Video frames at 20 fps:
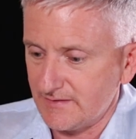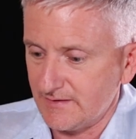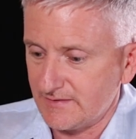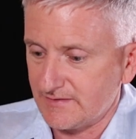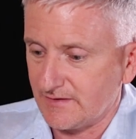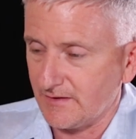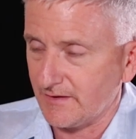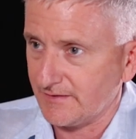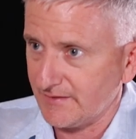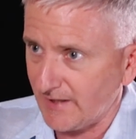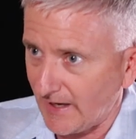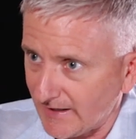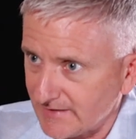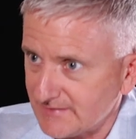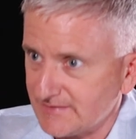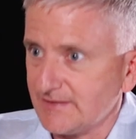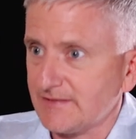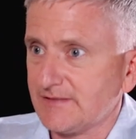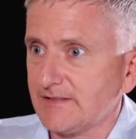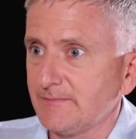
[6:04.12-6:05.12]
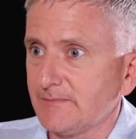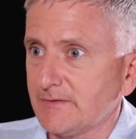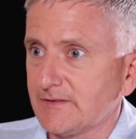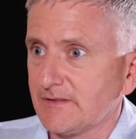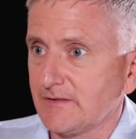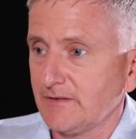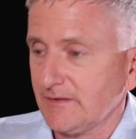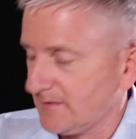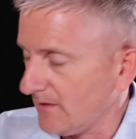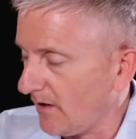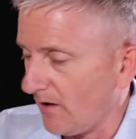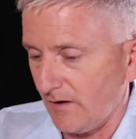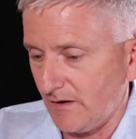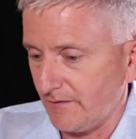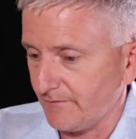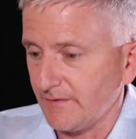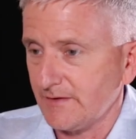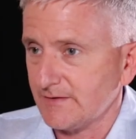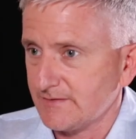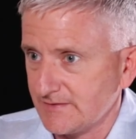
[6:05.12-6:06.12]
It's got a tax system. It's
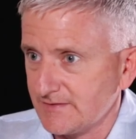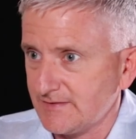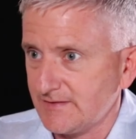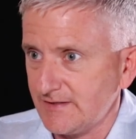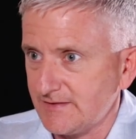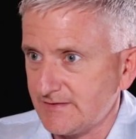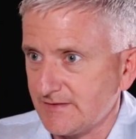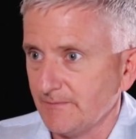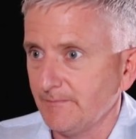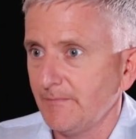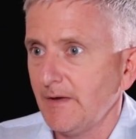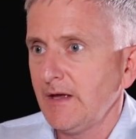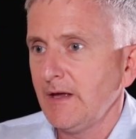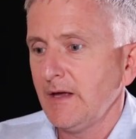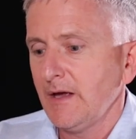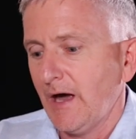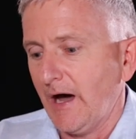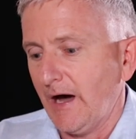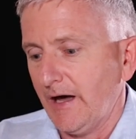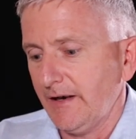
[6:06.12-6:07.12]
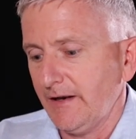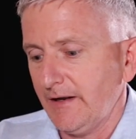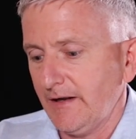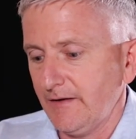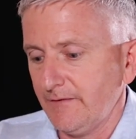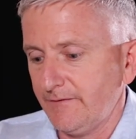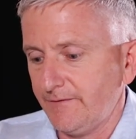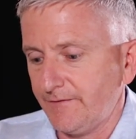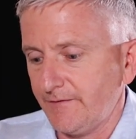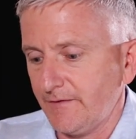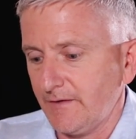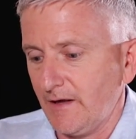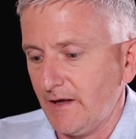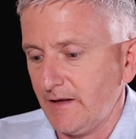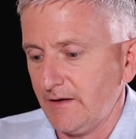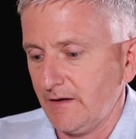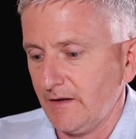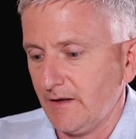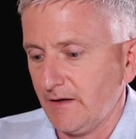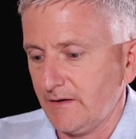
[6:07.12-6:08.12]
a system. And
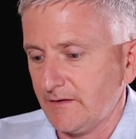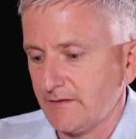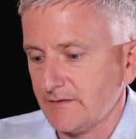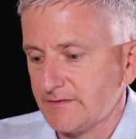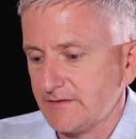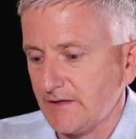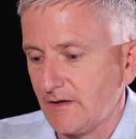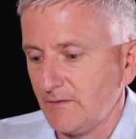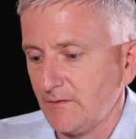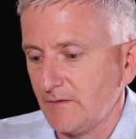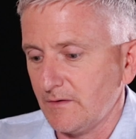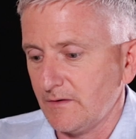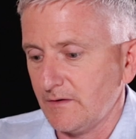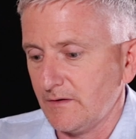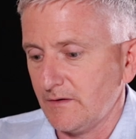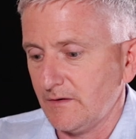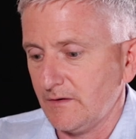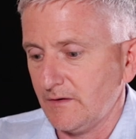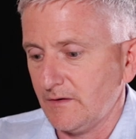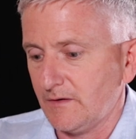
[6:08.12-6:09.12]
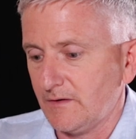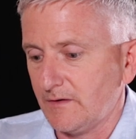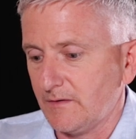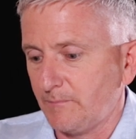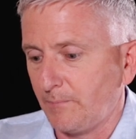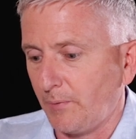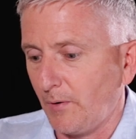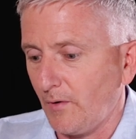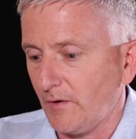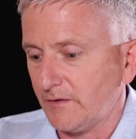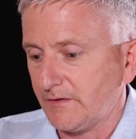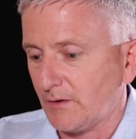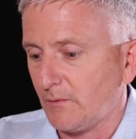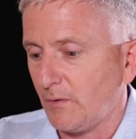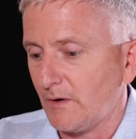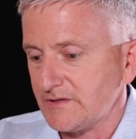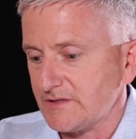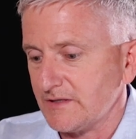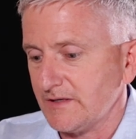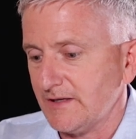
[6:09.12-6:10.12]
so the
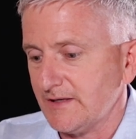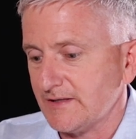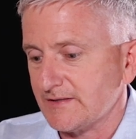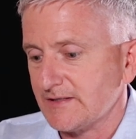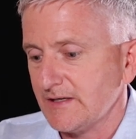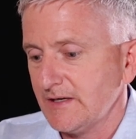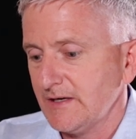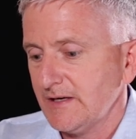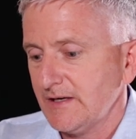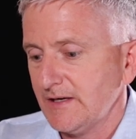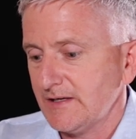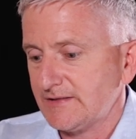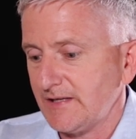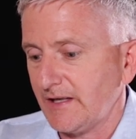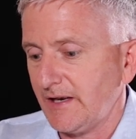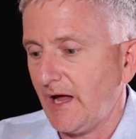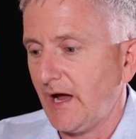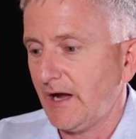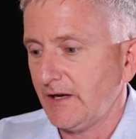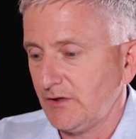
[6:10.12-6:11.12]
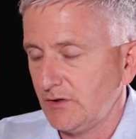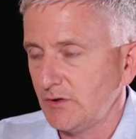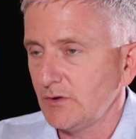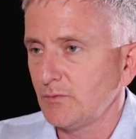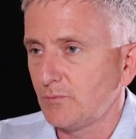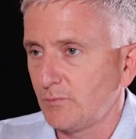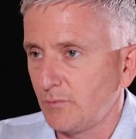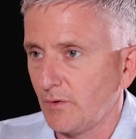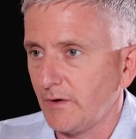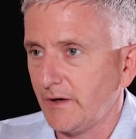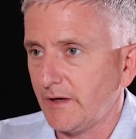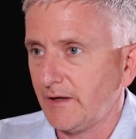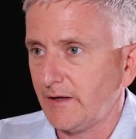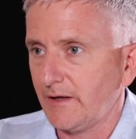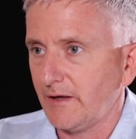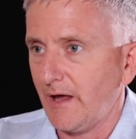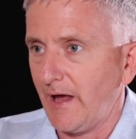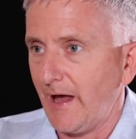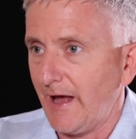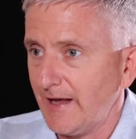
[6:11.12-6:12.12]
question is that, are you
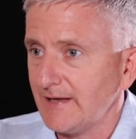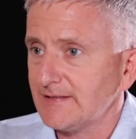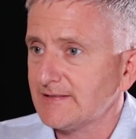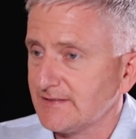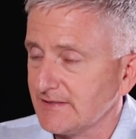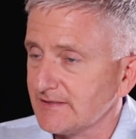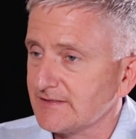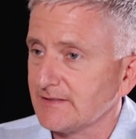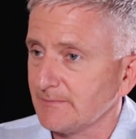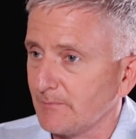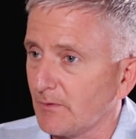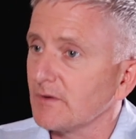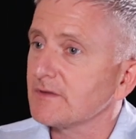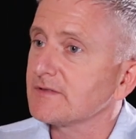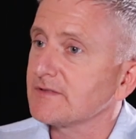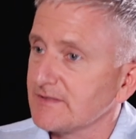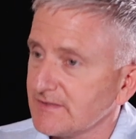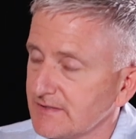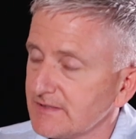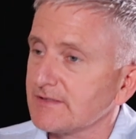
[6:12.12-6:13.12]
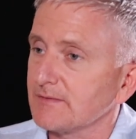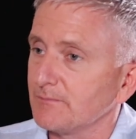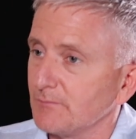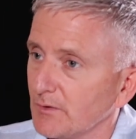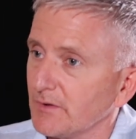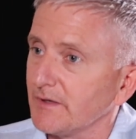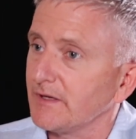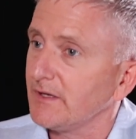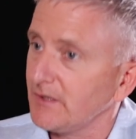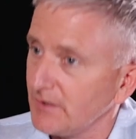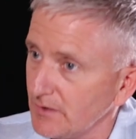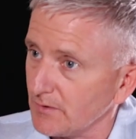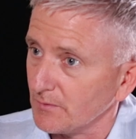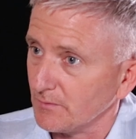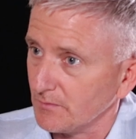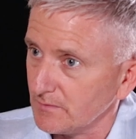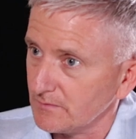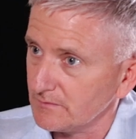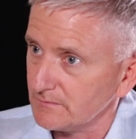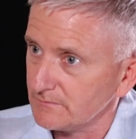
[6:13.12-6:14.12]
running a system, or is the system running
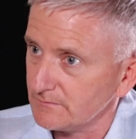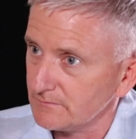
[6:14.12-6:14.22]
you?